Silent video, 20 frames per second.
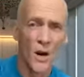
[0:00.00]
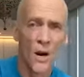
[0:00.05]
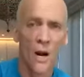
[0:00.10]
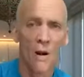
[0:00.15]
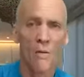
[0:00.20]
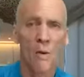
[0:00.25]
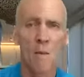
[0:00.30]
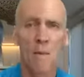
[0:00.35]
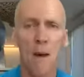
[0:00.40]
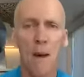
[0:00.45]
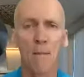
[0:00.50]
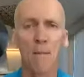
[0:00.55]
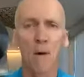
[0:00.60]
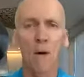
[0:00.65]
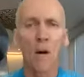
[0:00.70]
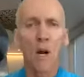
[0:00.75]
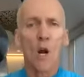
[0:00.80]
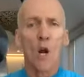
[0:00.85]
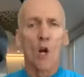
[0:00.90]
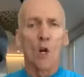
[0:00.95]

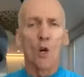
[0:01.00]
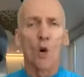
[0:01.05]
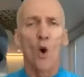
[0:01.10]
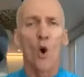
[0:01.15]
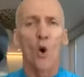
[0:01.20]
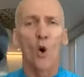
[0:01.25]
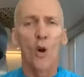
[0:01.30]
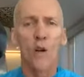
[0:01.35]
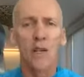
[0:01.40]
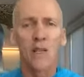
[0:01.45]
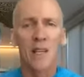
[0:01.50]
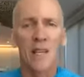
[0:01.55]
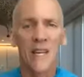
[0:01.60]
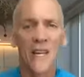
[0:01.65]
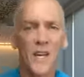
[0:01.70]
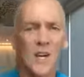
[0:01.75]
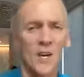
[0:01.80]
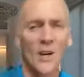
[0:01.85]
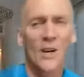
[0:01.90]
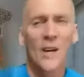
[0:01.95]
Remember, core is
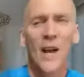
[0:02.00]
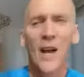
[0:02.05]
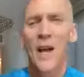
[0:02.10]
here